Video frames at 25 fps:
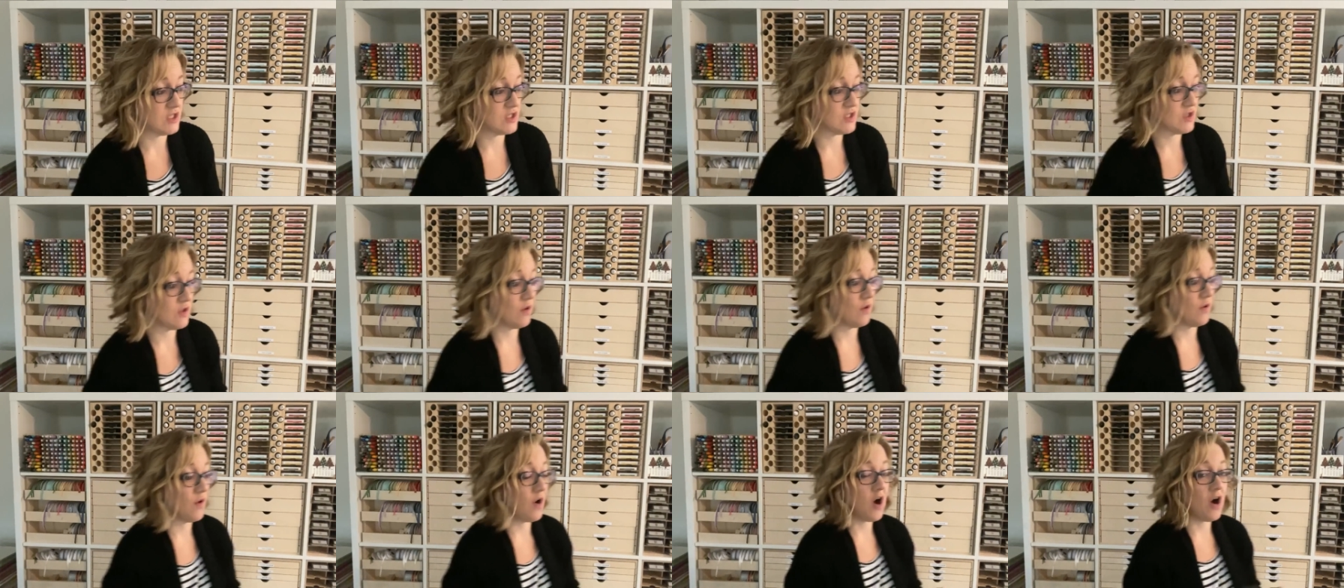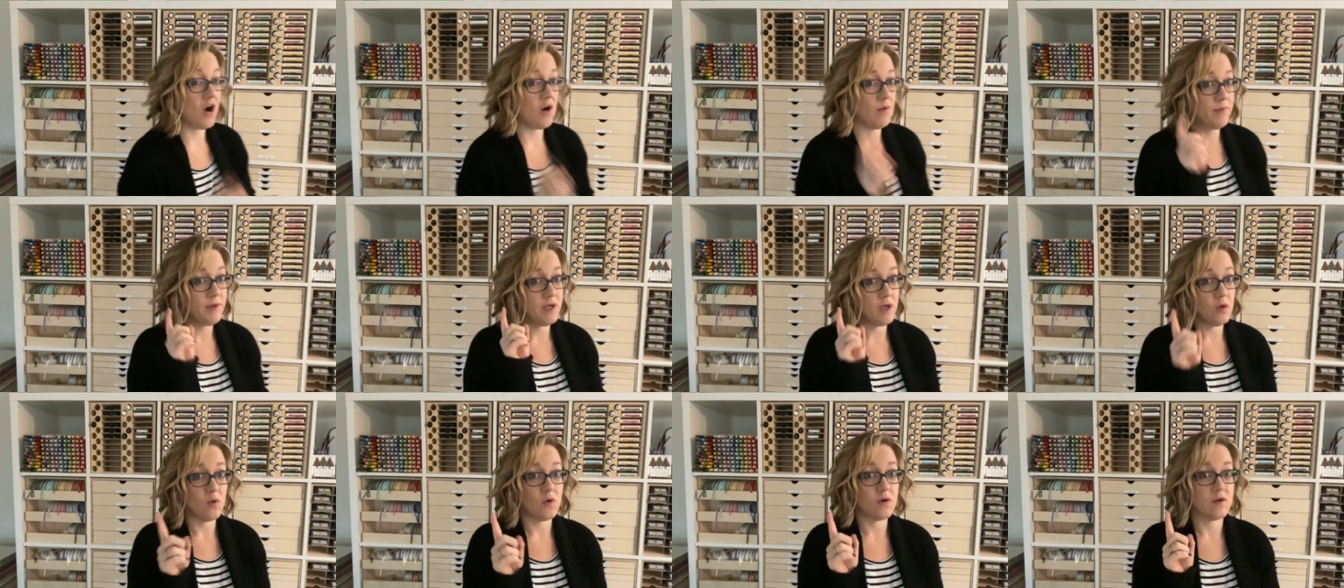So I'll
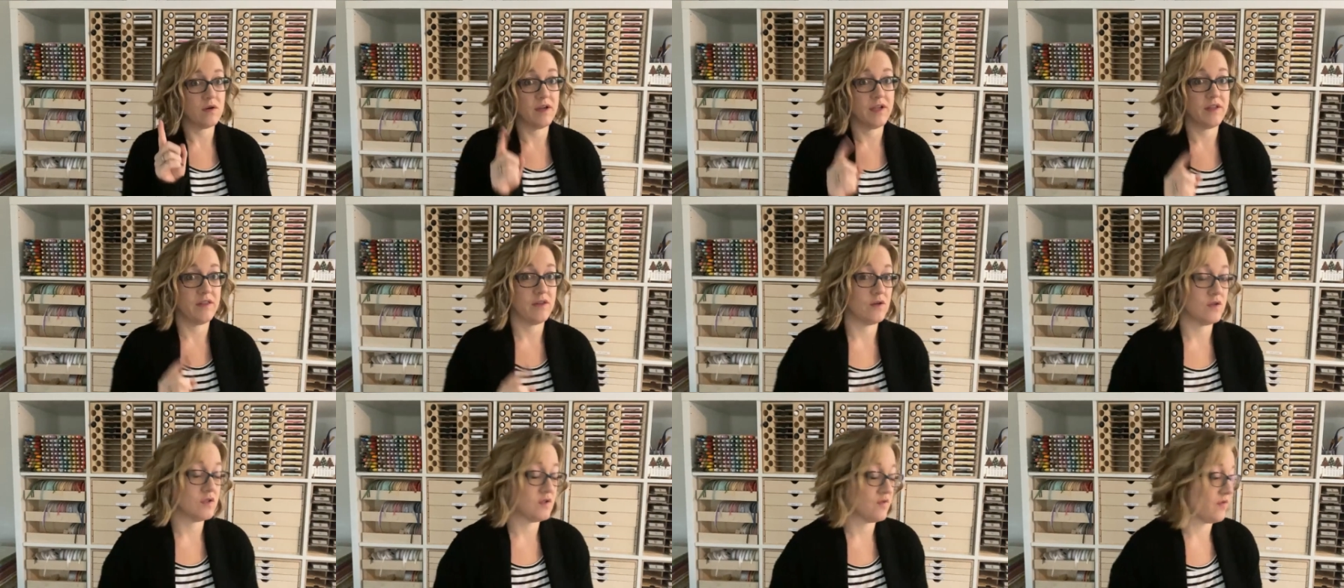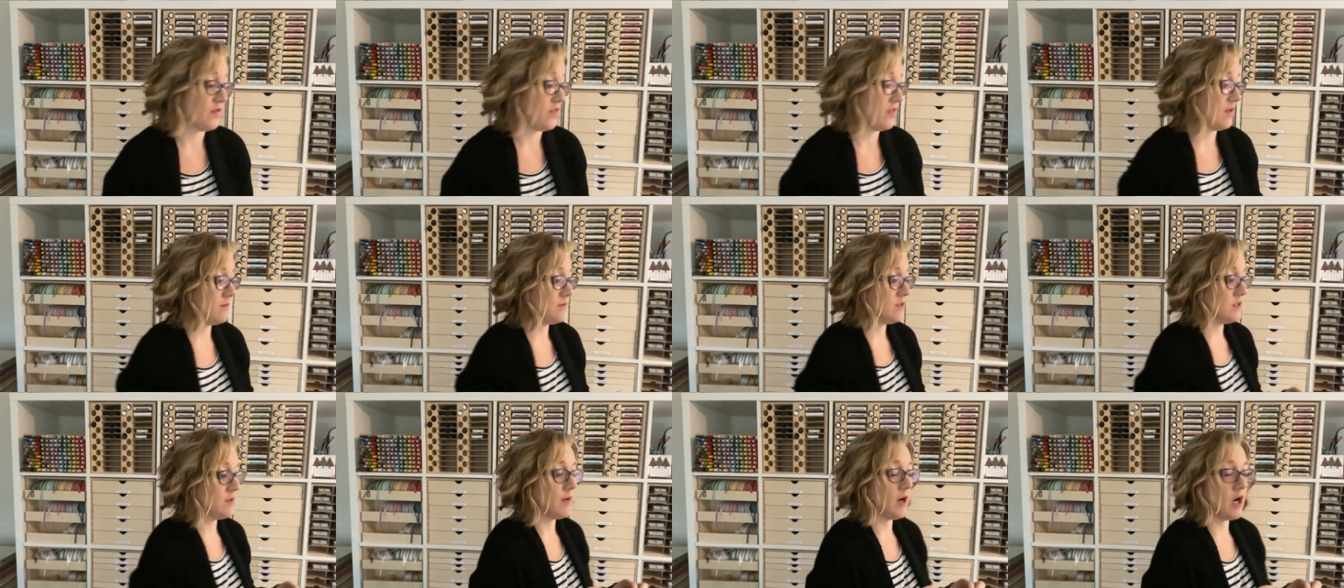be ordering those for
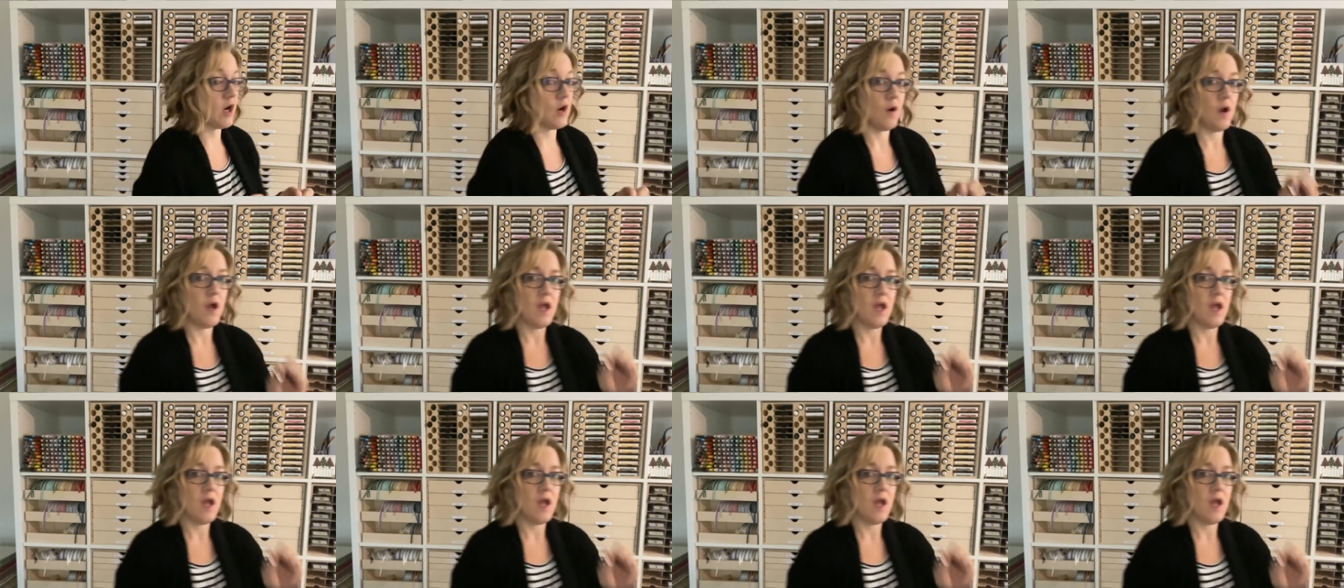them tomorrow.